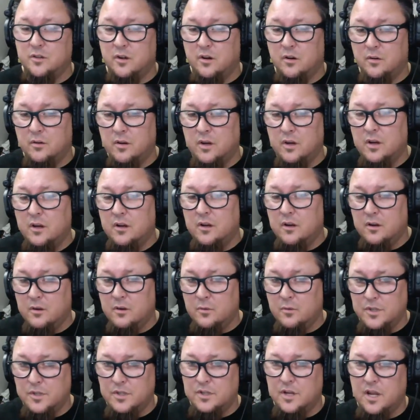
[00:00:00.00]
So
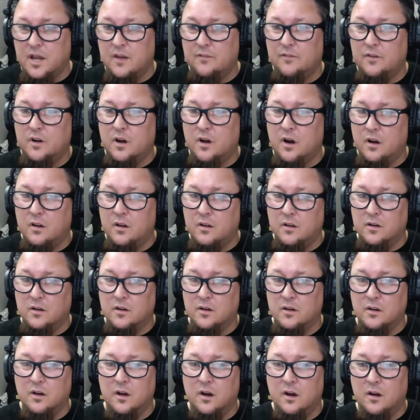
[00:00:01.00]
we should have
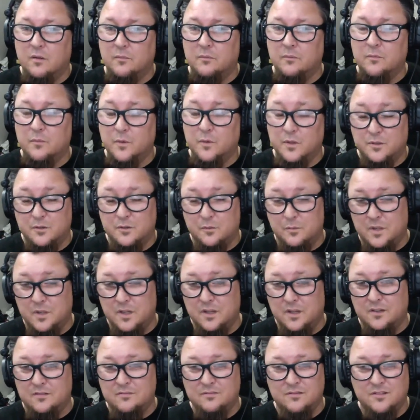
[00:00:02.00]
color, which will
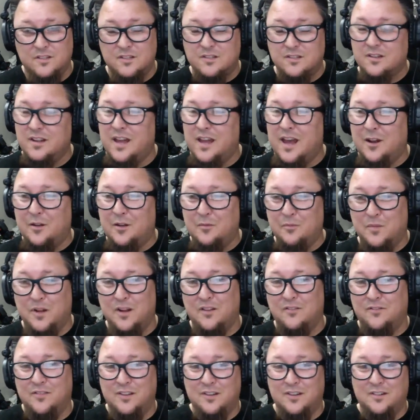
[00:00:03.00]
be just an added benefit